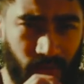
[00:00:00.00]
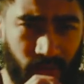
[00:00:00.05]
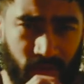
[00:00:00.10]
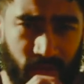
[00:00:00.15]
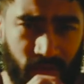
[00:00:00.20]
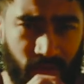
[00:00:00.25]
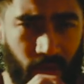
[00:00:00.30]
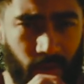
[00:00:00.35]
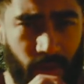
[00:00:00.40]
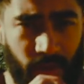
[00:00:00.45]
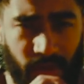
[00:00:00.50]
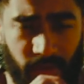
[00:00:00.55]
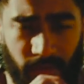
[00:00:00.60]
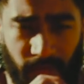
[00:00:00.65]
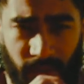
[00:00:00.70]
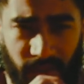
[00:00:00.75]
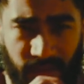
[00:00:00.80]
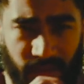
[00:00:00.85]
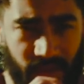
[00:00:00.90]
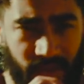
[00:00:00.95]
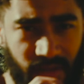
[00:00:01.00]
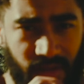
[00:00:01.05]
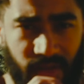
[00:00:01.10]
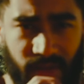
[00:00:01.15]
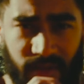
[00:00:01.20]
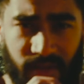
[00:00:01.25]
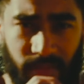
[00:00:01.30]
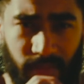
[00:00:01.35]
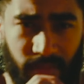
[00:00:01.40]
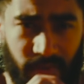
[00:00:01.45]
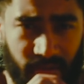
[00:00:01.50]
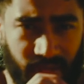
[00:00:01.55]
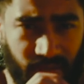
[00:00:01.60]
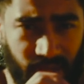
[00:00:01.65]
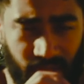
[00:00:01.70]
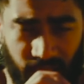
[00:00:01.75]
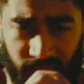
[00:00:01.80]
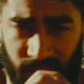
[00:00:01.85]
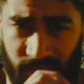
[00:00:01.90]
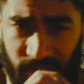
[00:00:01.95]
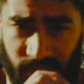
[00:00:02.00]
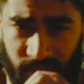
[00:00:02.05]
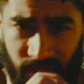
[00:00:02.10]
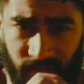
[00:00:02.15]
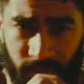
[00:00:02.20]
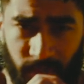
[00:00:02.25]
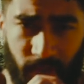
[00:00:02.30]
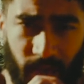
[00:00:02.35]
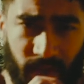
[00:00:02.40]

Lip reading: Start with the basics, the simplest things